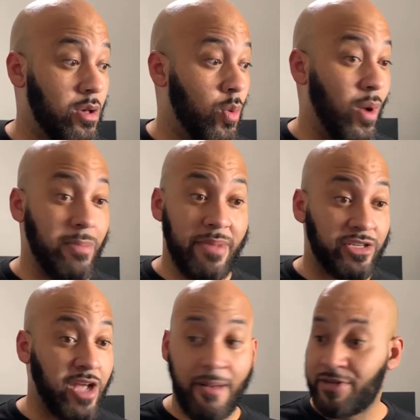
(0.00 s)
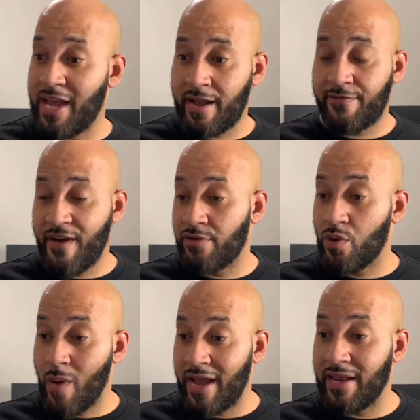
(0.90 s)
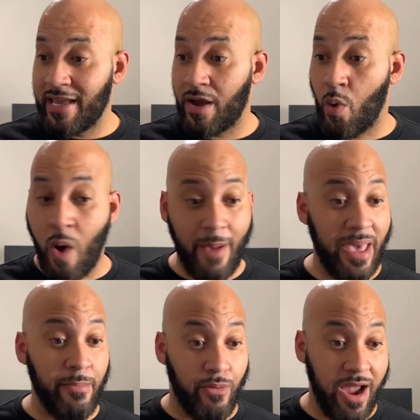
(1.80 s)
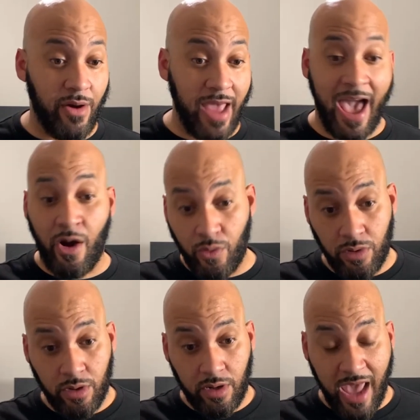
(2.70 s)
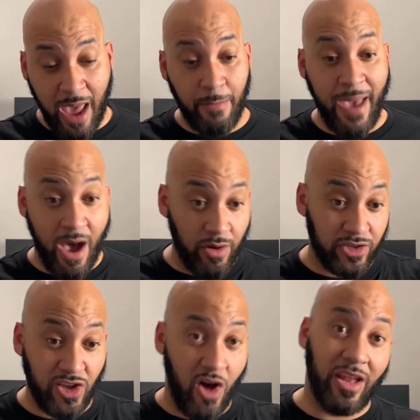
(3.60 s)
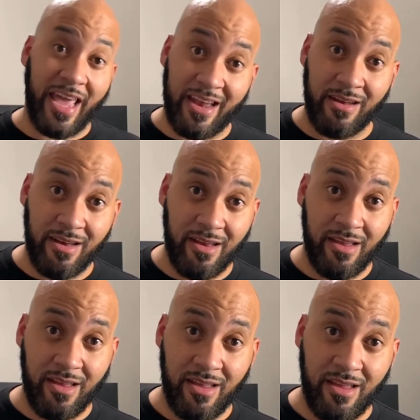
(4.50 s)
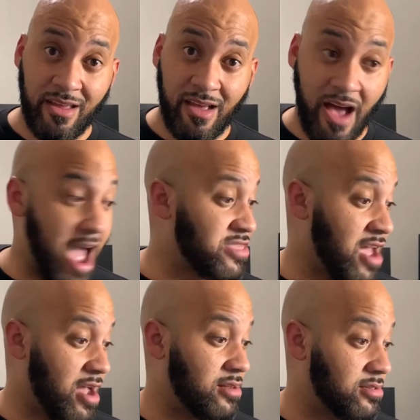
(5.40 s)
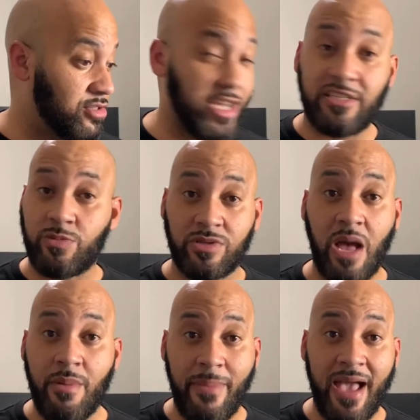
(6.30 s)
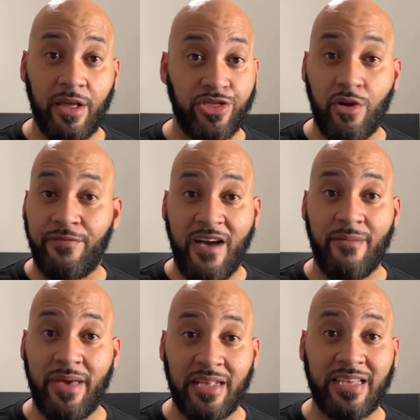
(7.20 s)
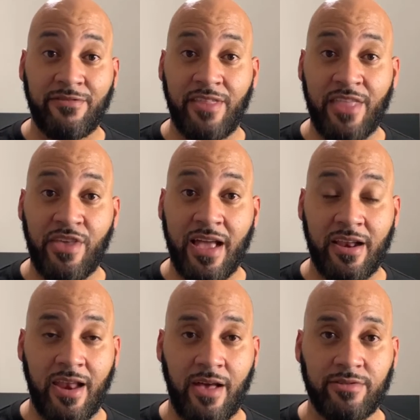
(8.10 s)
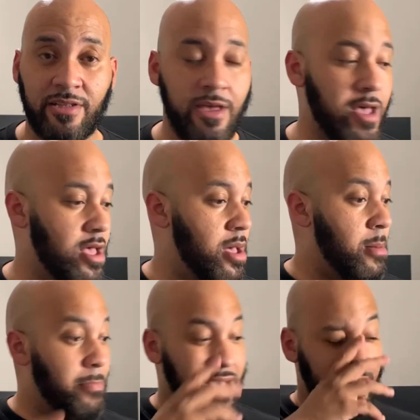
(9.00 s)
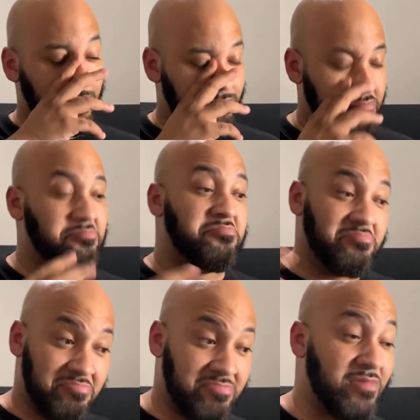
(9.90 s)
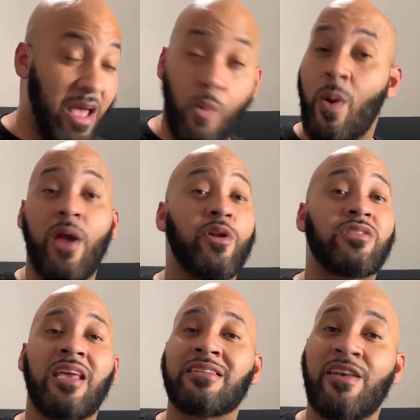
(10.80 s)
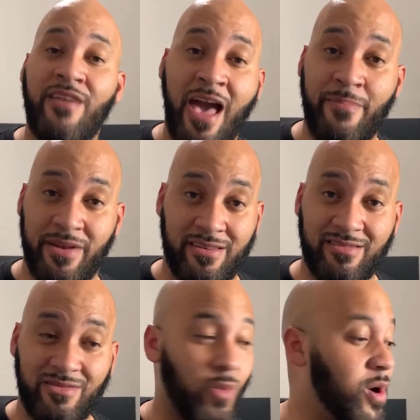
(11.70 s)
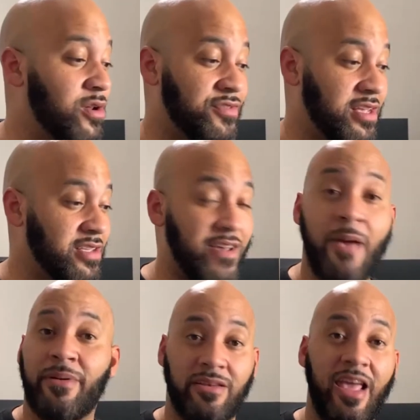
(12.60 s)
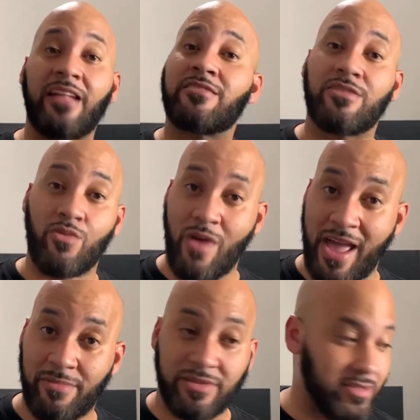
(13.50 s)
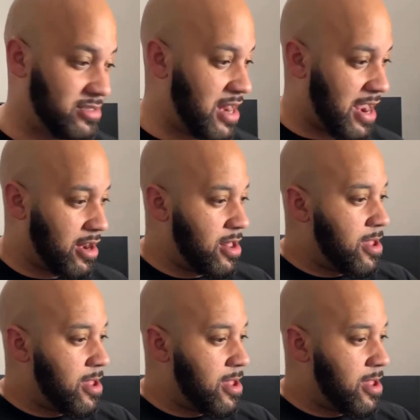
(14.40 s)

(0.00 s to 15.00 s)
When Mitch Kupchak found a way to get Kwame Brown out and Pau Gasol in, I thought Jesus was coming back in 35 minutes after that thing got announced. But weirder things have happened. Hence the Rams tonight.